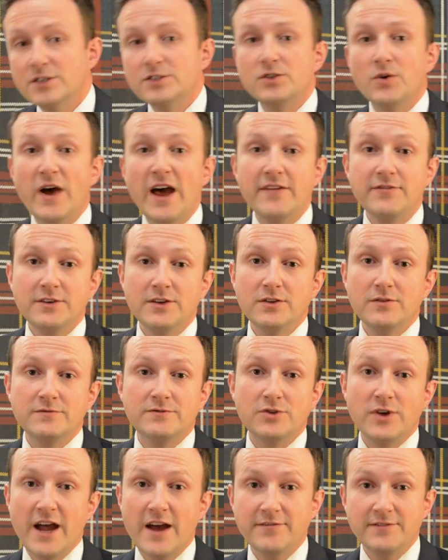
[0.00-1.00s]
So after you've
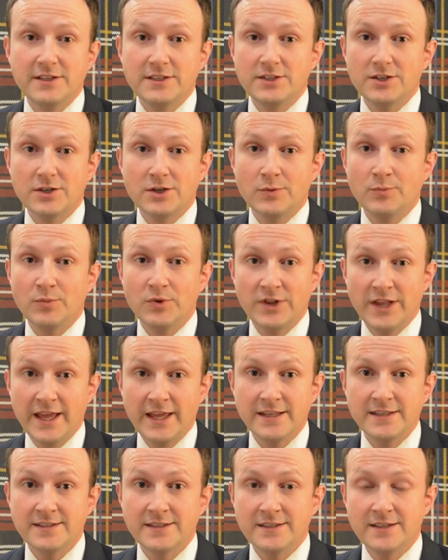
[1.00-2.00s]
drafted your
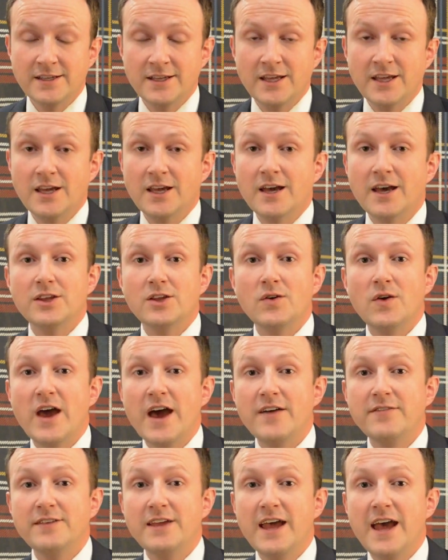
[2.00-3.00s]
complaint, you
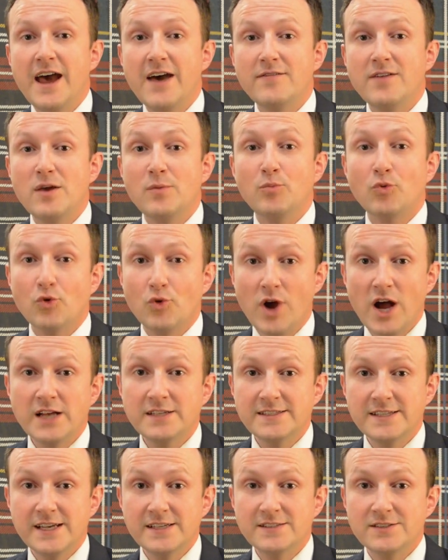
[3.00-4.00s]
have to have a
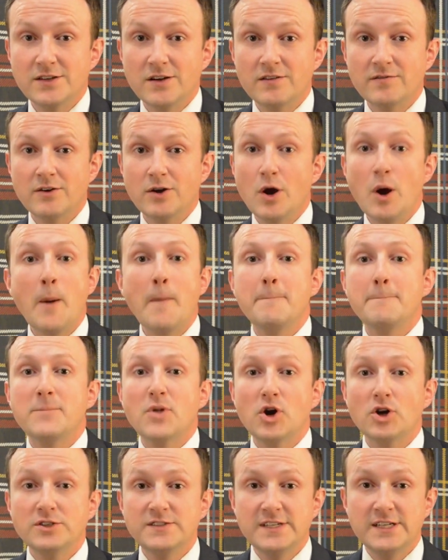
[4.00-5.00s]
process server
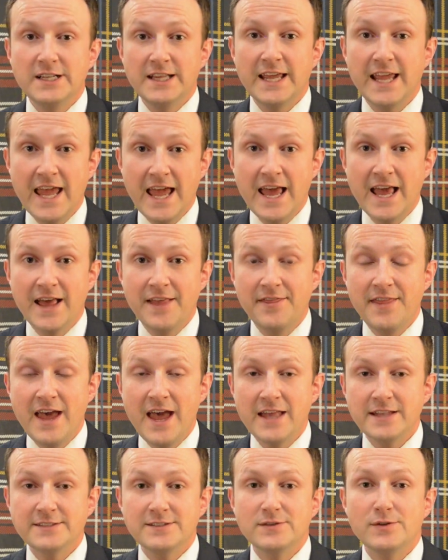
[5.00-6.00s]
personally hand
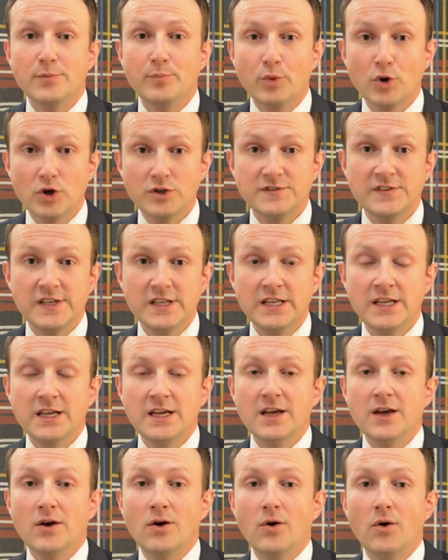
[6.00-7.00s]
that to the person
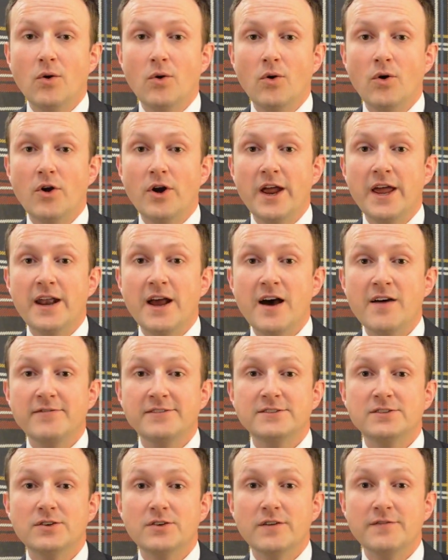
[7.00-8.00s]
or an
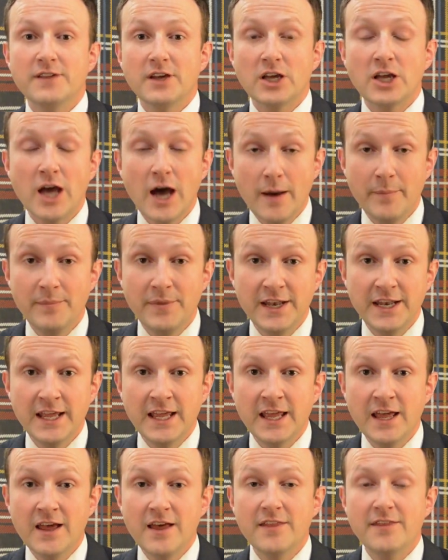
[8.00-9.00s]
officer of the
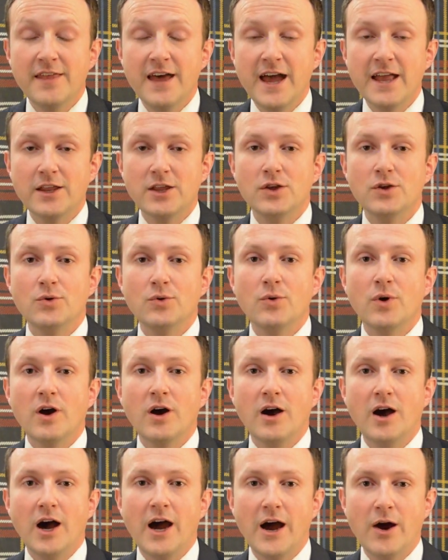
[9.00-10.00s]
company that you
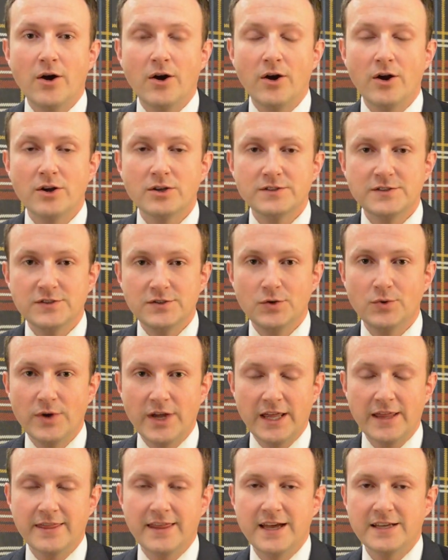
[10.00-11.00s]
are
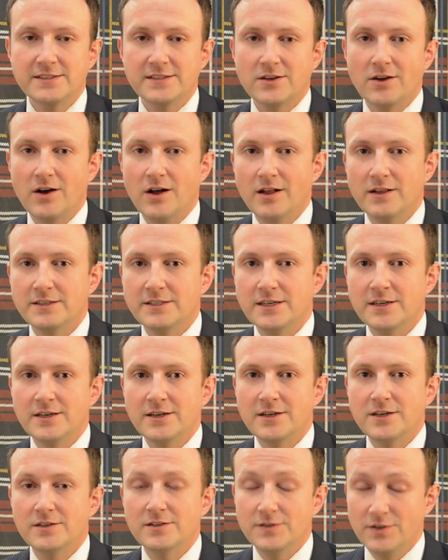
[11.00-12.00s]
suing. That's called
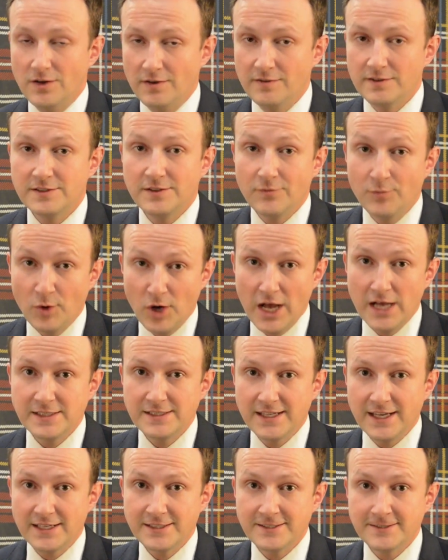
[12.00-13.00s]
service of
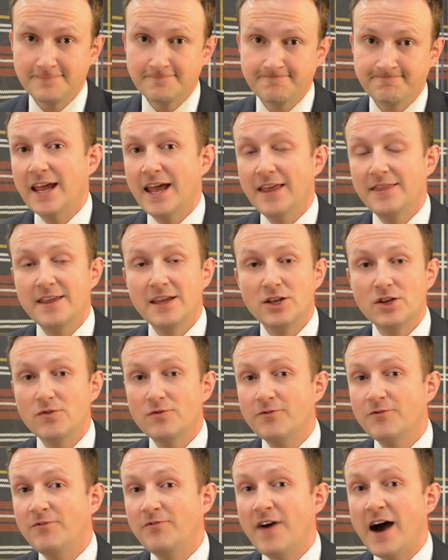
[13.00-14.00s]
process. And then you
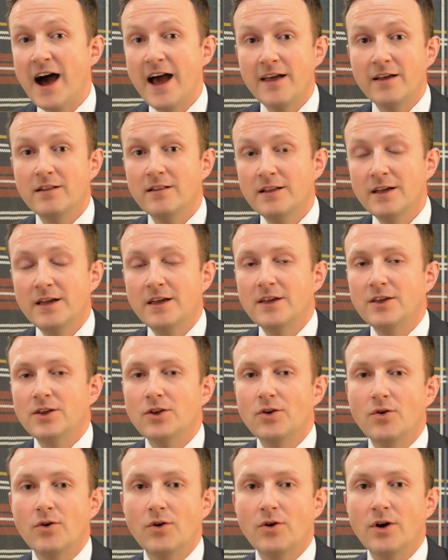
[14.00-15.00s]
file
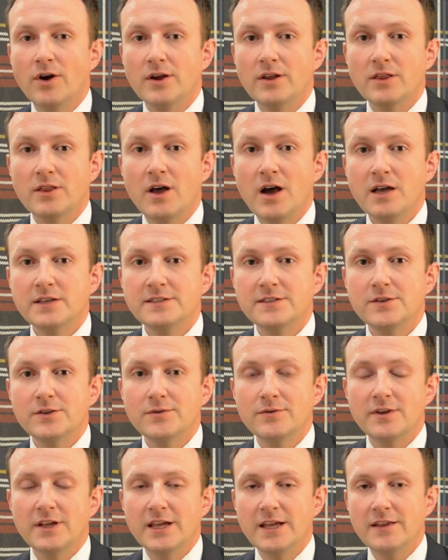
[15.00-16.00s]
your
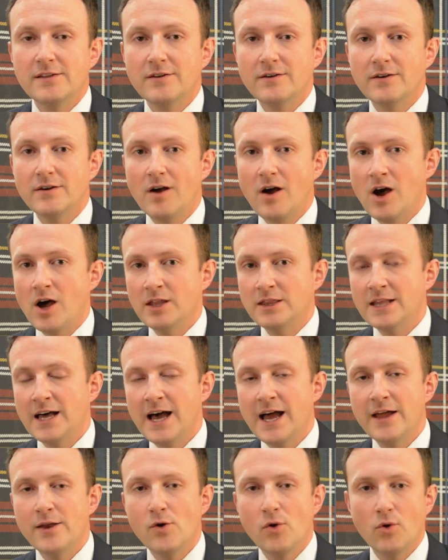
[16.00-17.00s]
lawsuit either
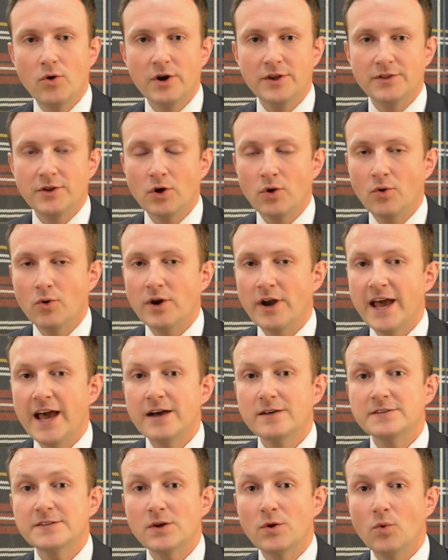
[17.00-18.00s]
online or at the
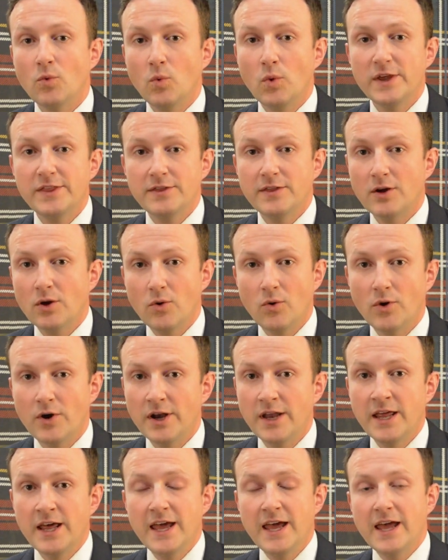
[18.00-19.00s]
courthouse with the
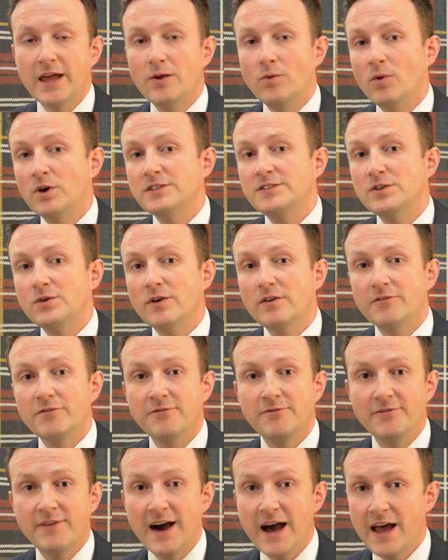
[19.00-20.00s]
court. And once you have
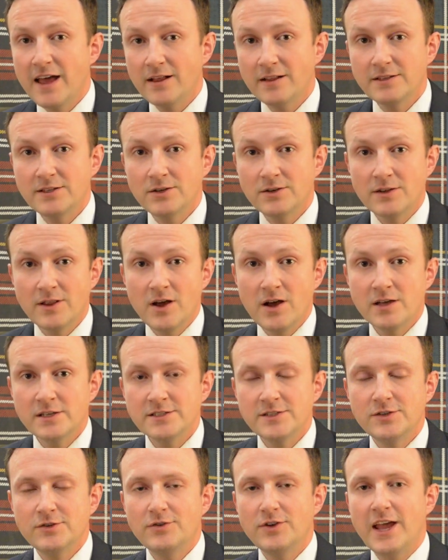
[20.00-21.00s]
filed your
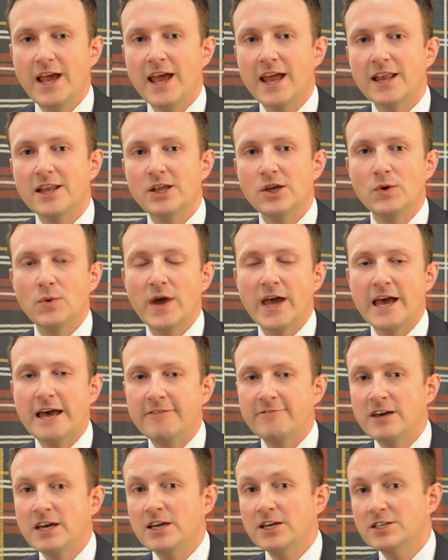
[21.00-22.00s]
lawsuit and you
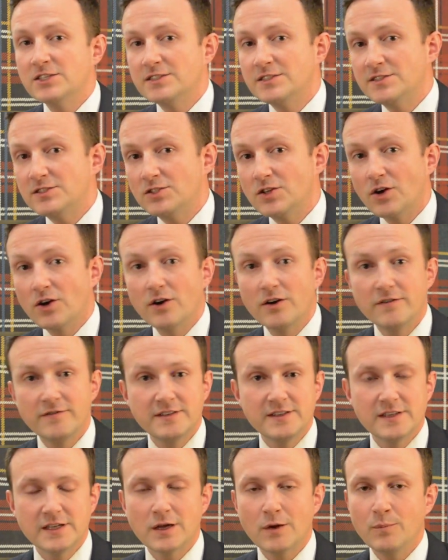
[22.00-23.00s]
have served
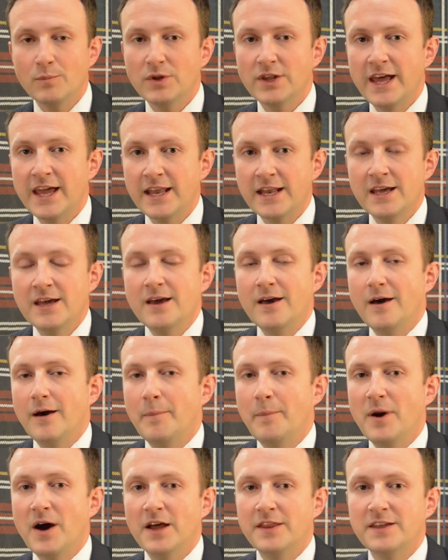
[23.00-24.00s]
the complaint
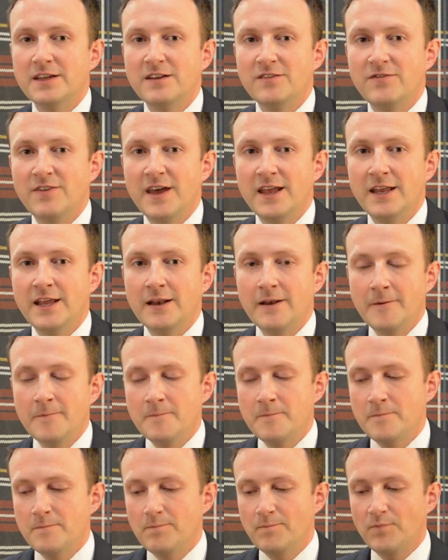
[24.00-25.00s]
upon the defendant,
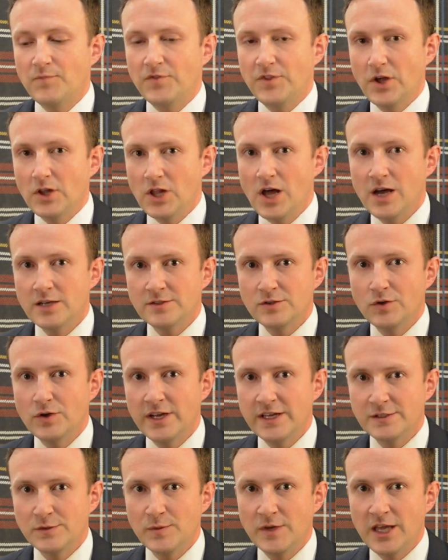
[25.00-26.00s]
the lawsuit
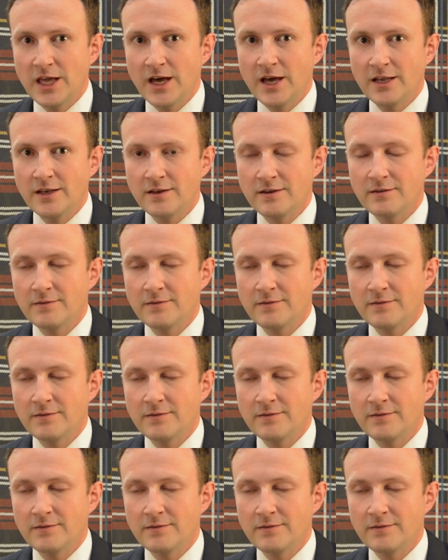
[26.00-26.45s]
has begun.